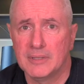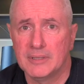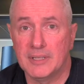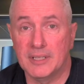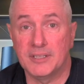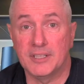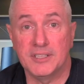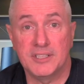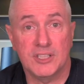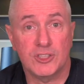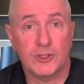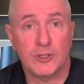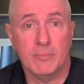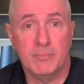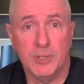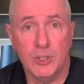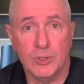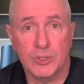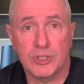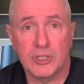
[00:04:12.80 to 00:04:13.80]
that the
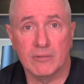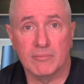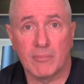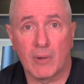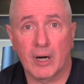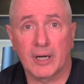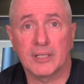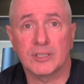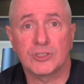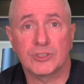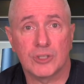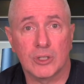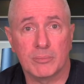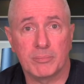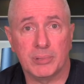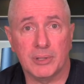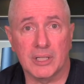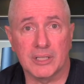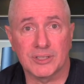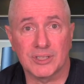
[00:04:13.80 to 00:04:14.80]
distribution of market
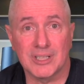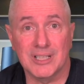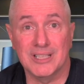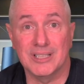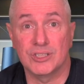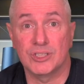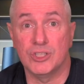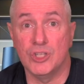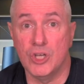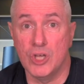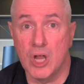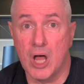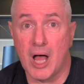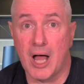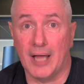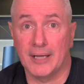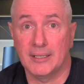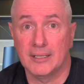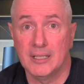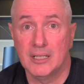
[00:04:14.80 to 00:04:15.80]
surplus is
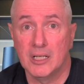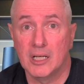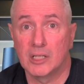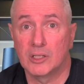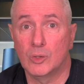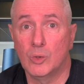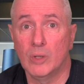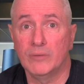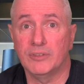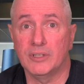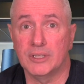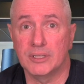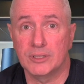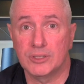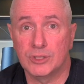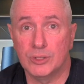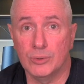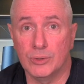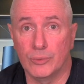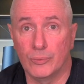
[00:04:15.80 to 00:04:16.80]
not equivalent
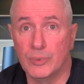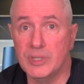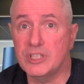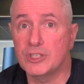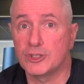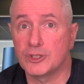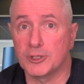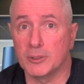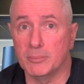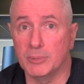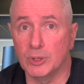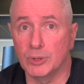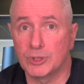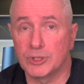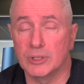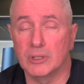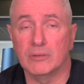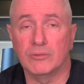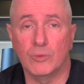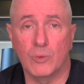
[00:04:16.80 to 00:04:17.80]
to the
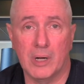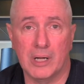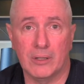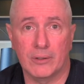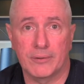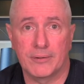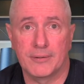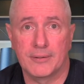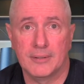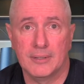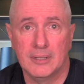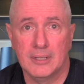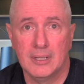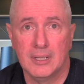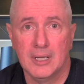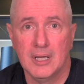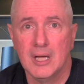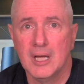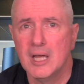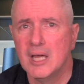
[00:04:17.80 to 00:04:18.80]
redistribution of wealth.
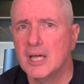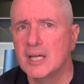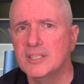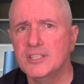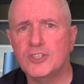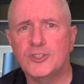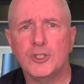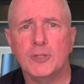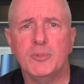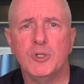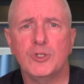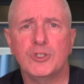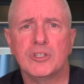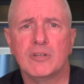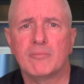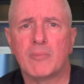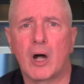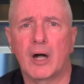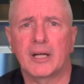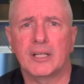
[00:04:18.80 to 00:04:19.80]
Distribution
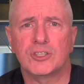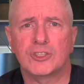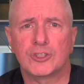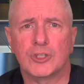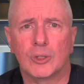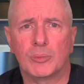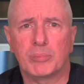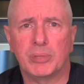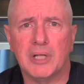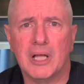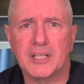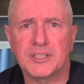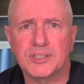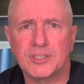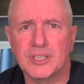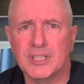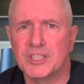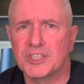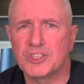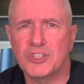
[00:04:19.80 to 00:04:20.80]
of market
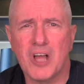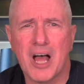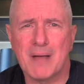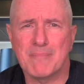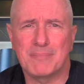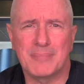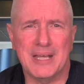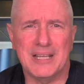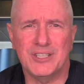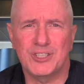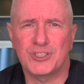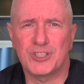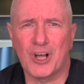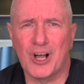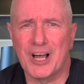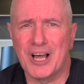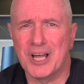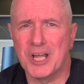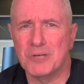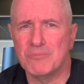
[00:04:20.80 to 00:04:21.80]
surplus is not based
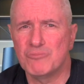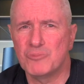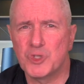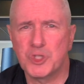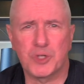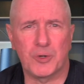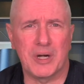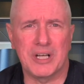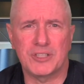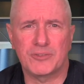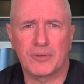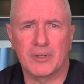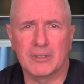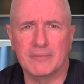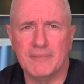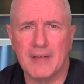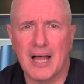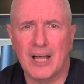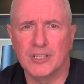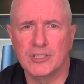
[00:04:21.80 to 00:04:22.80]
on
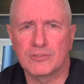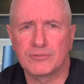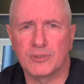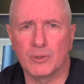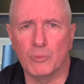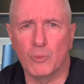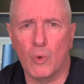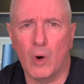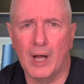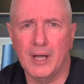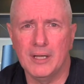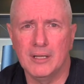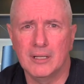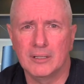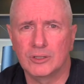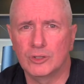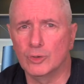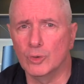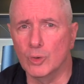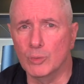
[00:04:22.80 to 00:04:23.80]
transferring value from one
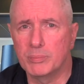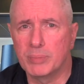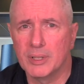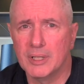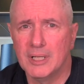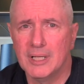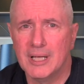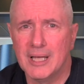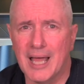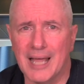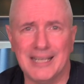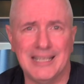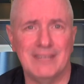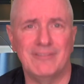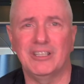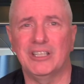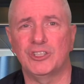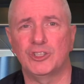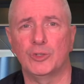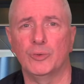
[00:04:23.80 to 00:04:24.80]
group and
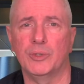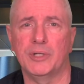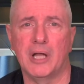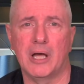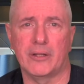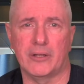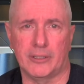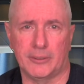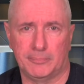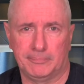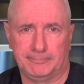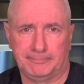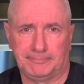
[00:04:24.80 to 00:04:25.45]
giving it to another.